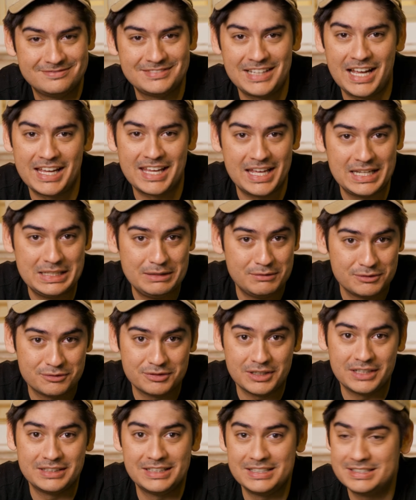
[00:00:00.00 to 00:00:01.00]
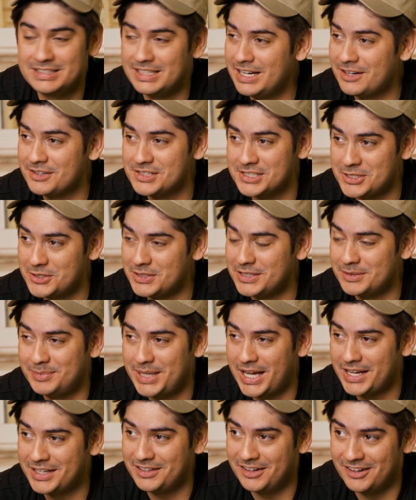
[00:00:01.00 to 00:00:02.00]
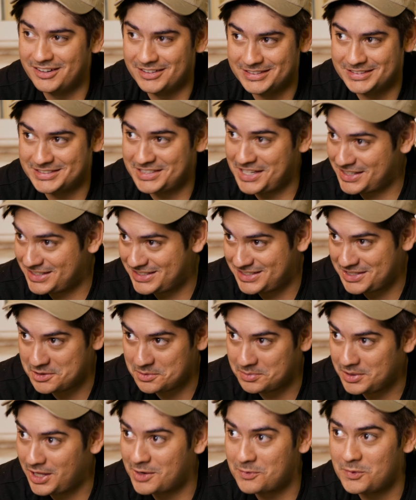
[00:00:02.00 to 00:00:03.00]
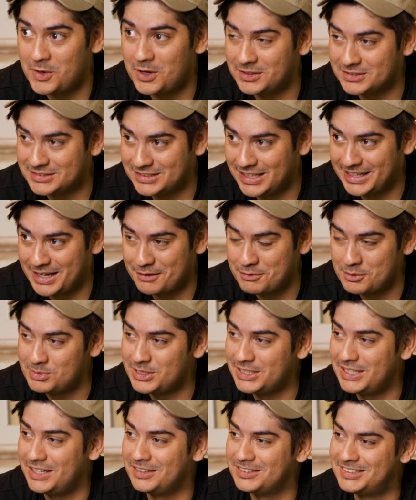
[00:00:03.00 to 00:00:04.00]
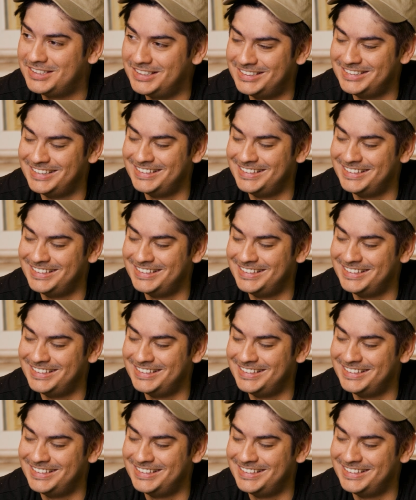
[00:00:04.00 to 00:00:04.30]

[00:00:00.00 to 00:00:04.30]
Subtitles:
I can't even front, it's an Arizona backyard. It's got cinder block walls like everybody else.